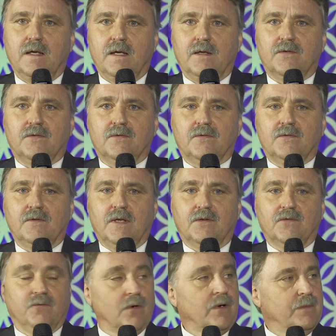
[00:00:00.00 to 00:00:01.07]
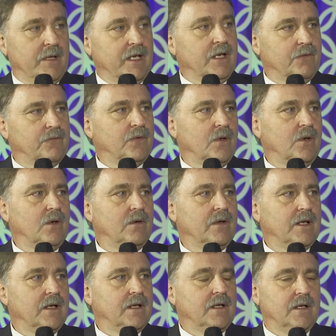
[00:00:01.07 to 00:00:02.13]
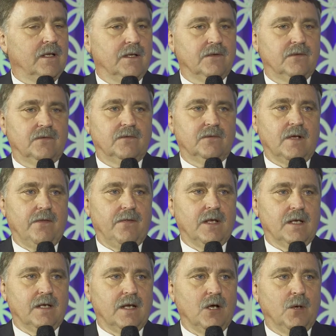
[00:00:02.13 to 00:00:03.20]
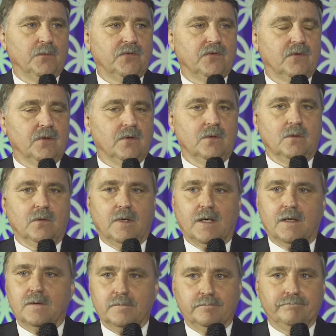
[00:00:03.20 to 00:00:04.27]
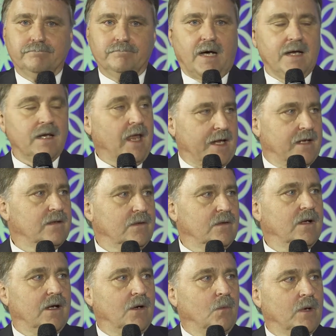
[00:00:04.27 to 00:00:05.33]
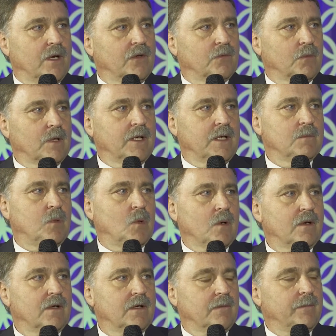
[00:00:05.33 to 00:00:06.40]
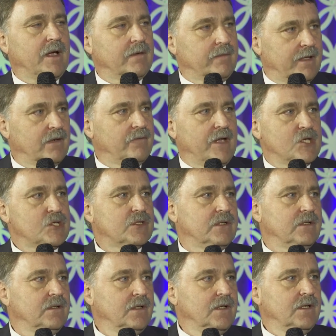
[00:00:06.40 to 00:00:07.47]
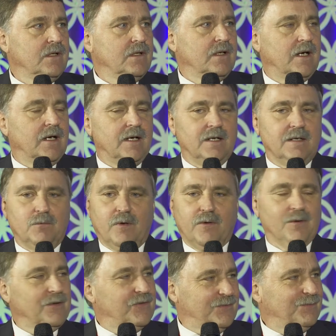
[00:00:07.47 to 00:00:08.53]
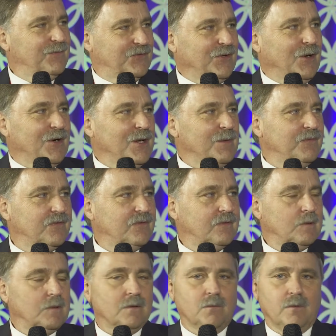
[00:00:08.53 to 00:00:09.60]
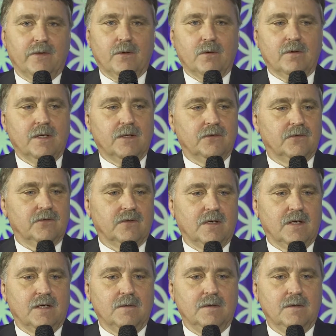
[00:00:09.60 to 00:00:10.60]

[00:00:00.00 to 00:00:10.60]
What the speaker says: It's very meaningful, and I think it helps to highlight what is really important about innovation. Whether it's startups or whether it's